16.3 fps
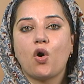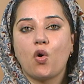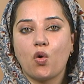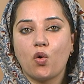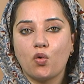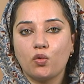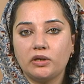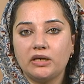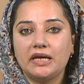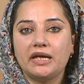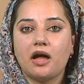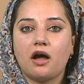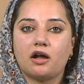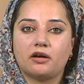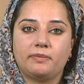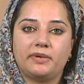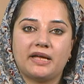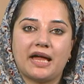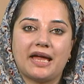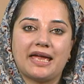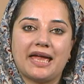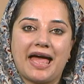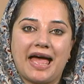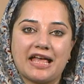only RBI
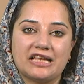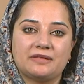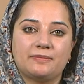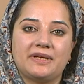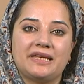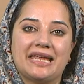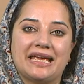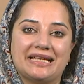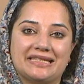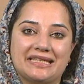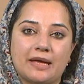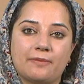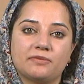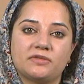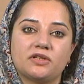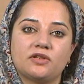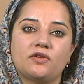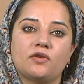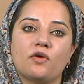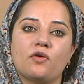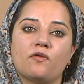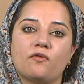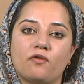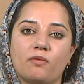has been exempted
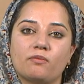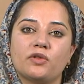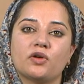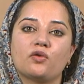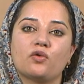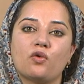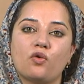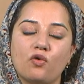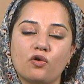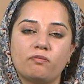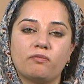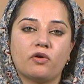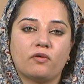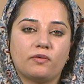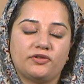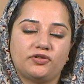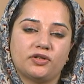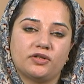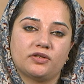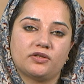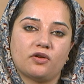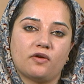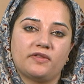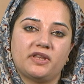from the core provisions
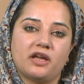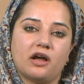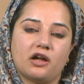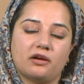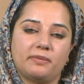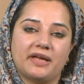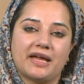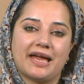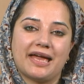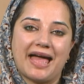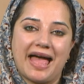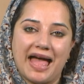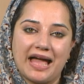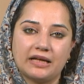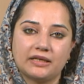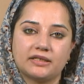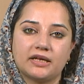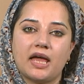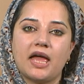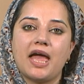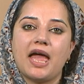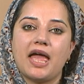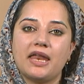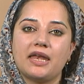of the RBI Act
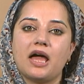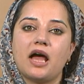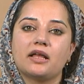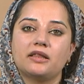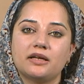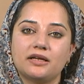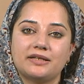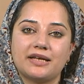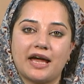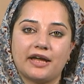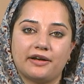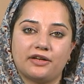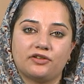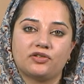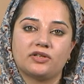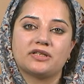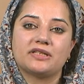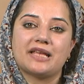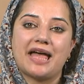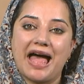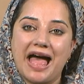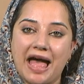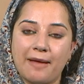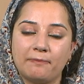and other directions
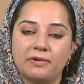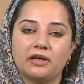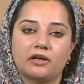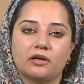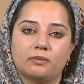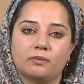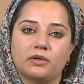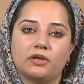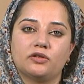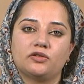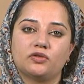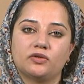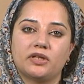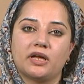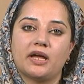applicable to the